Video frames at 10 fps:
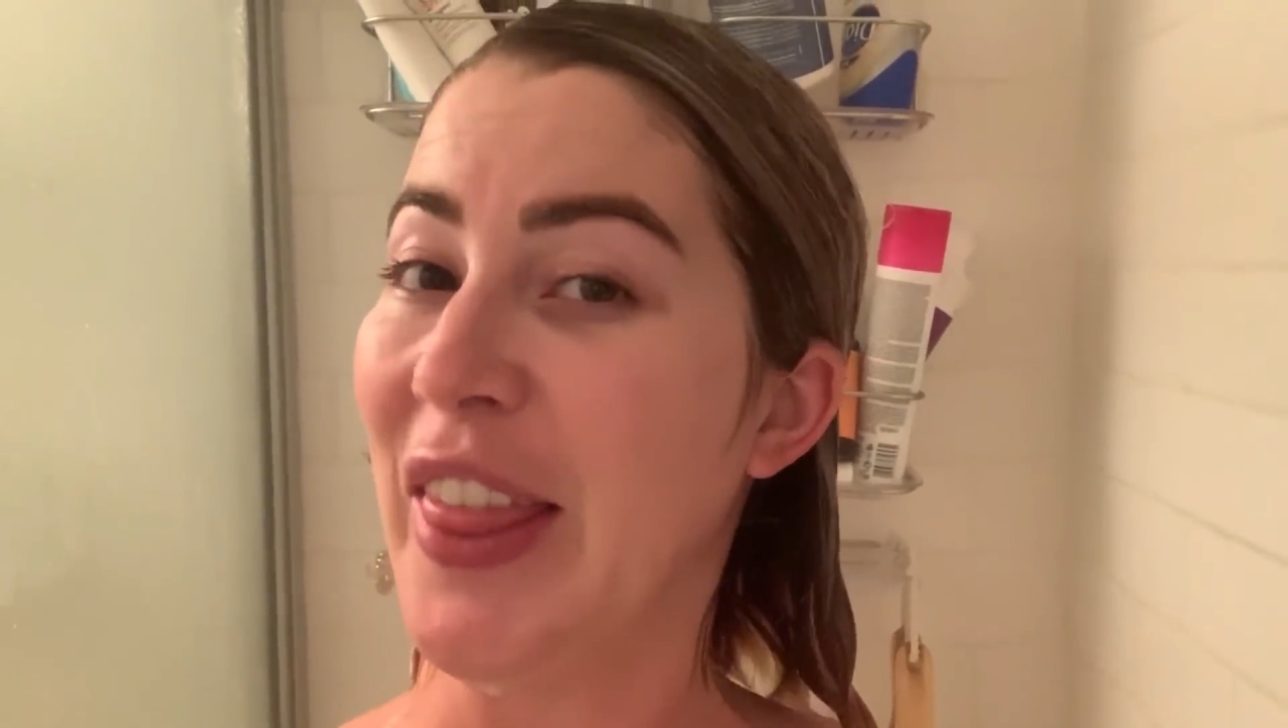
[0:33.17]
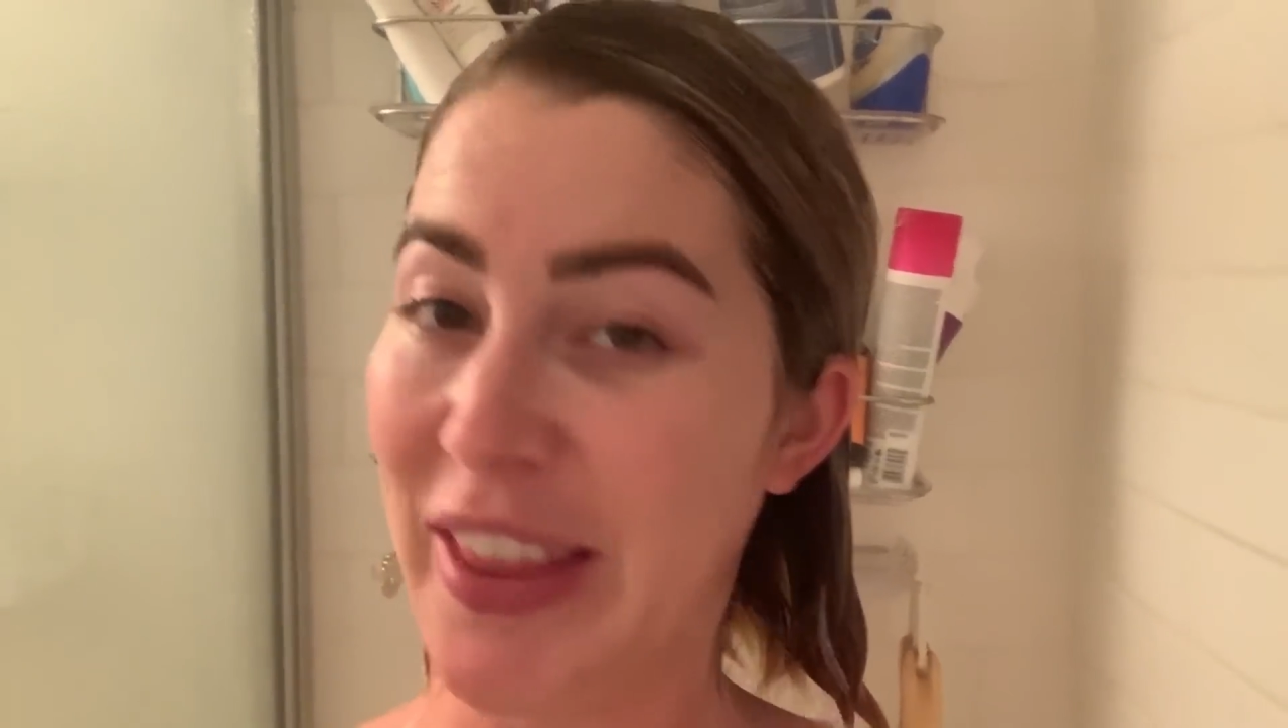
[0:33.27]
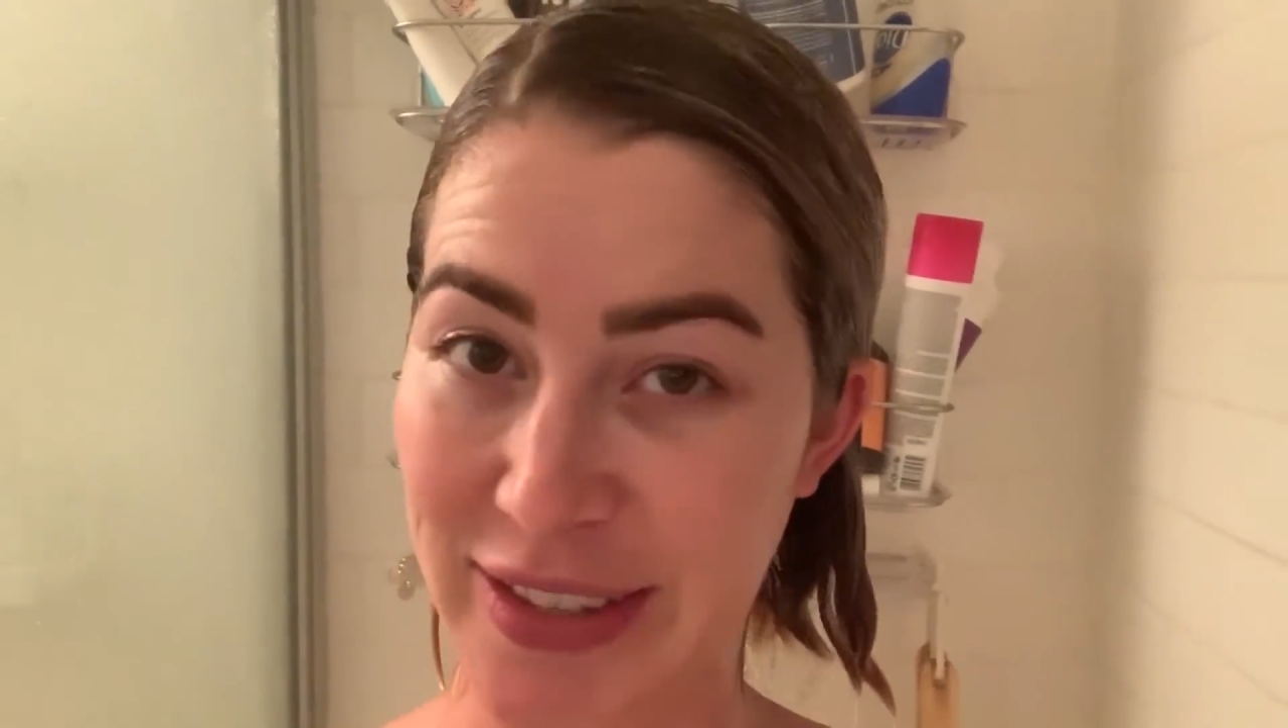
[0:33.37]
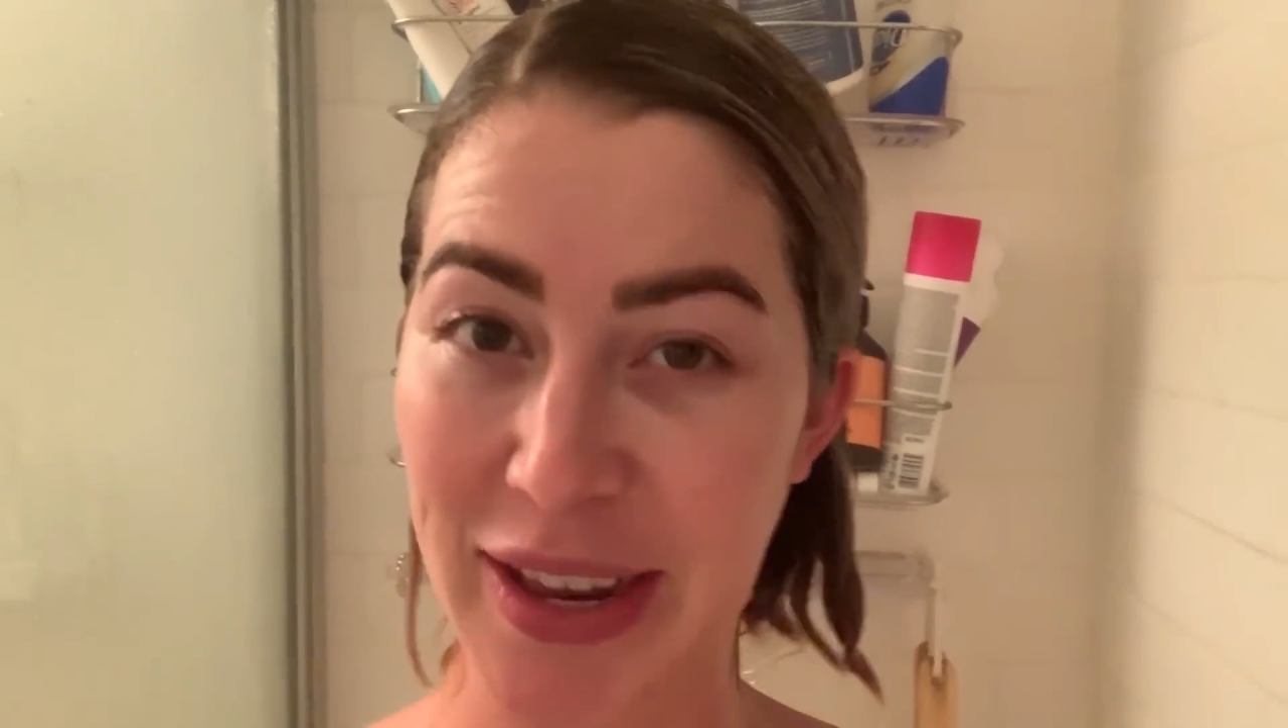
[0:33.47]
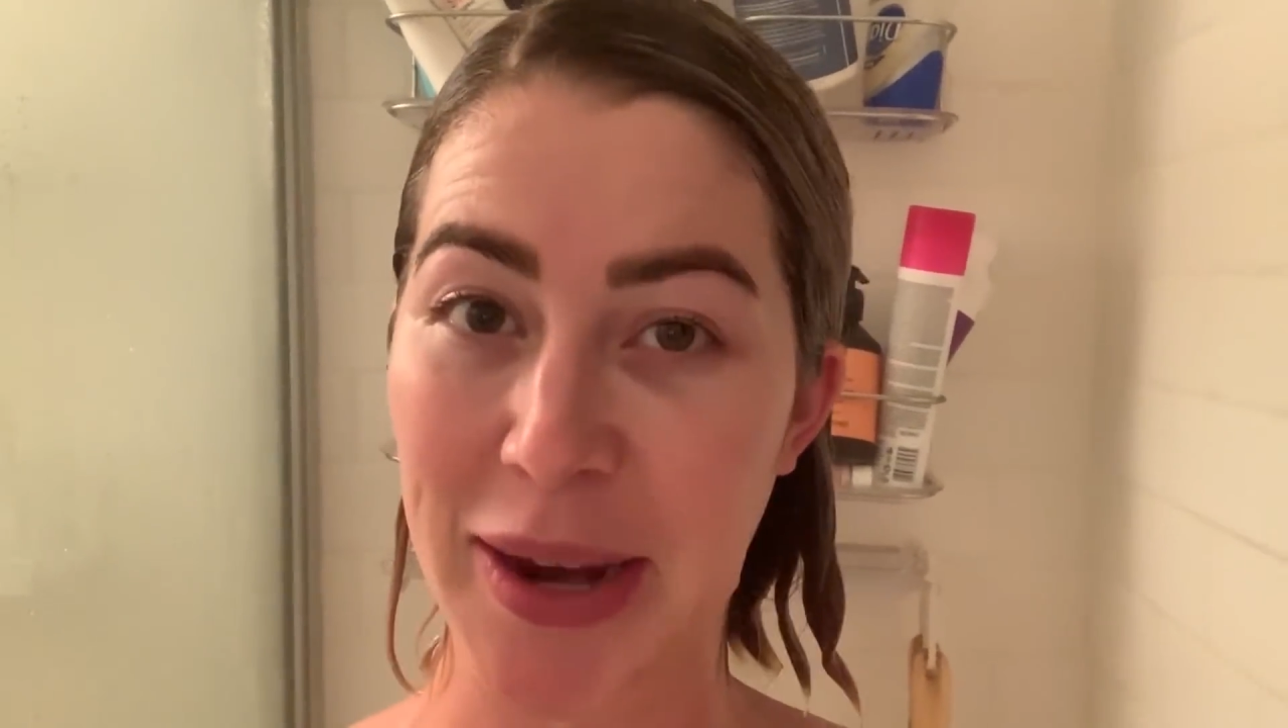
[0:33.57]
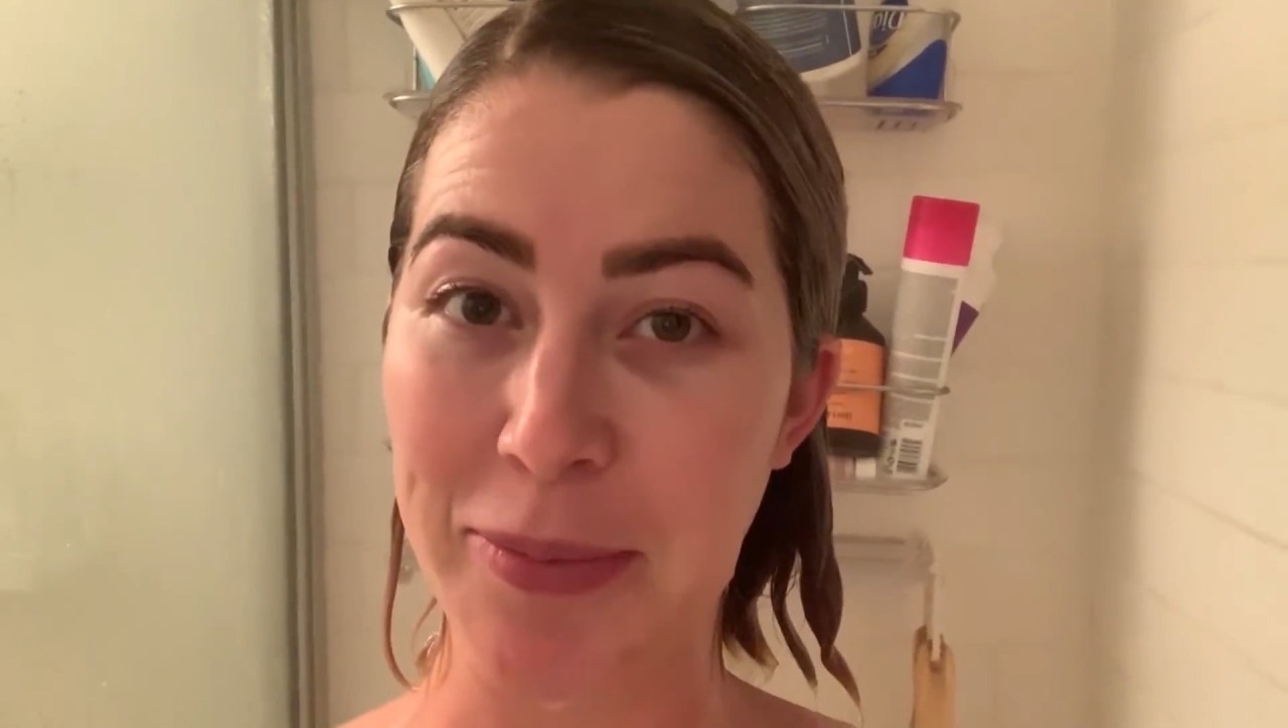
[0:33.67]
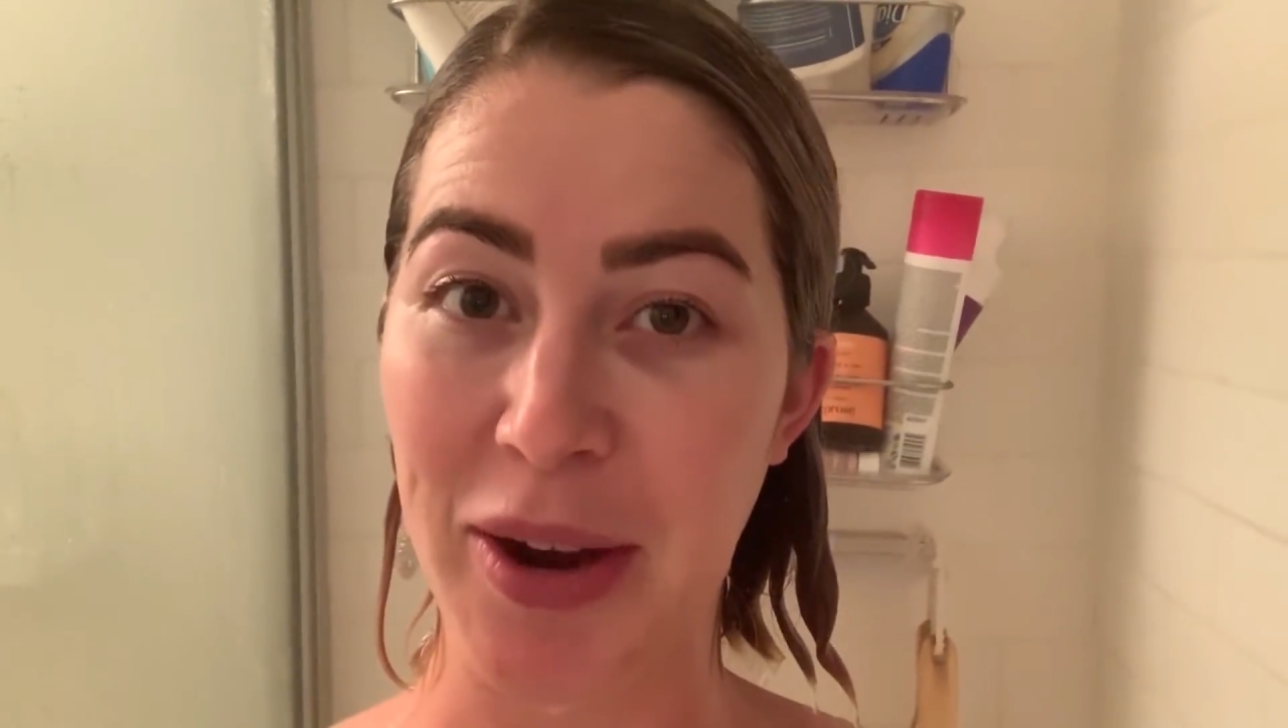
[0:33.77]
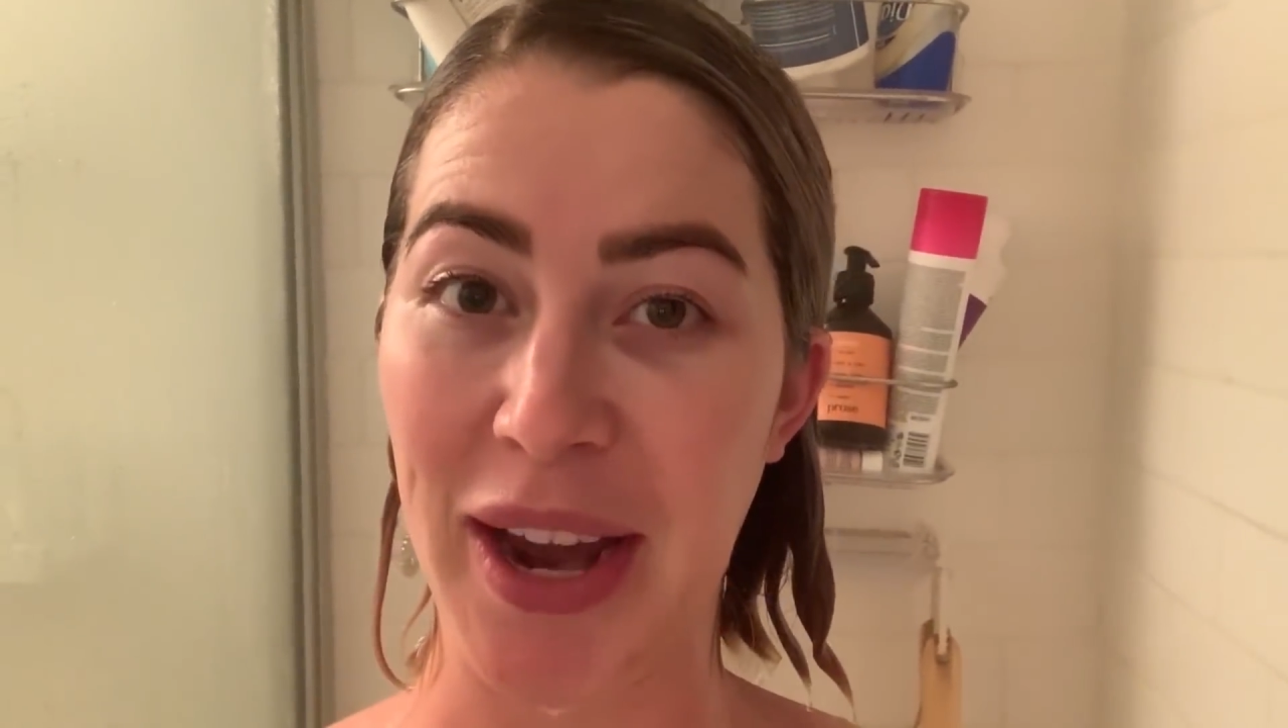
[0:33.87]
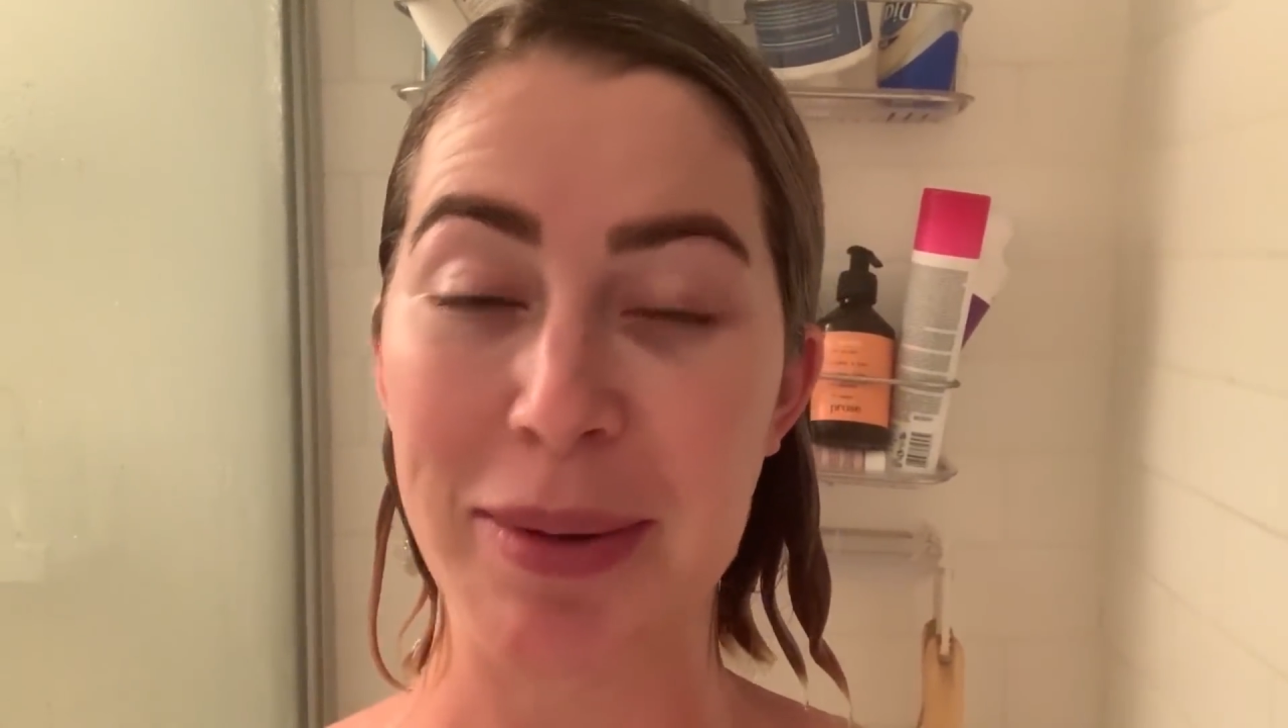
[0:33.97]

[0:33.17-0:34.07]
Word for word: the same way.